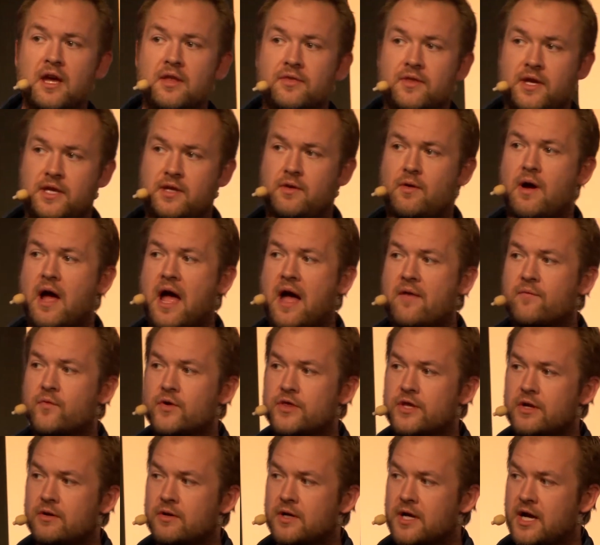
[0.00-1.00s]
that you have
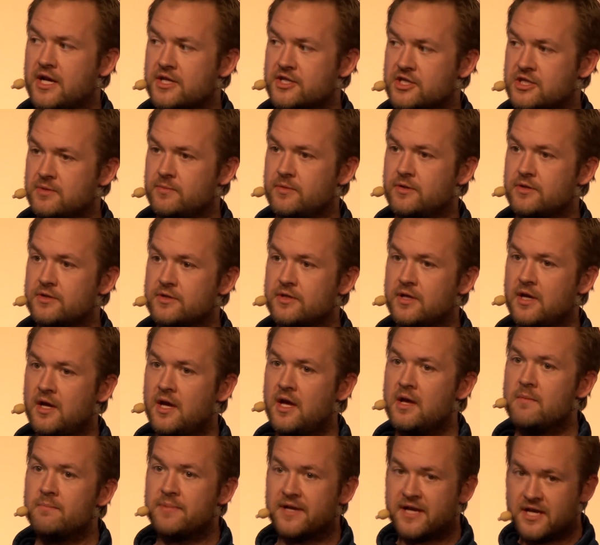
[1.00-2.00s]
with your customers
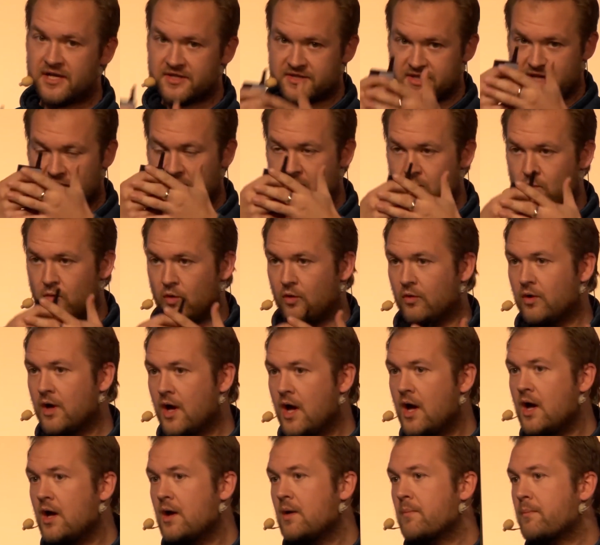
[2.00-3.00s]
because it will
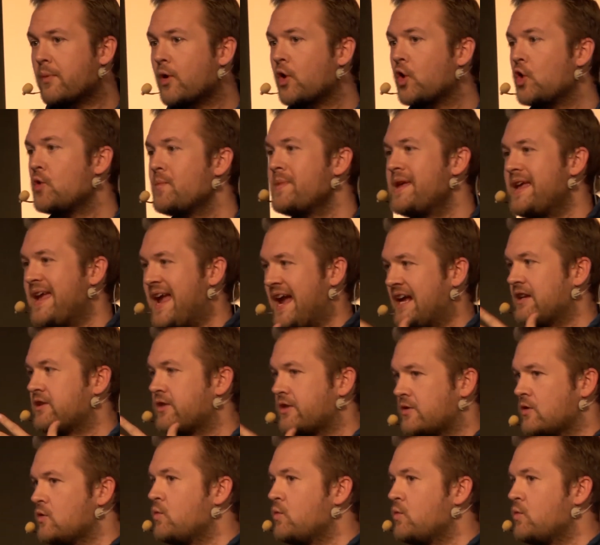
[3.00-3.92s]
permeate through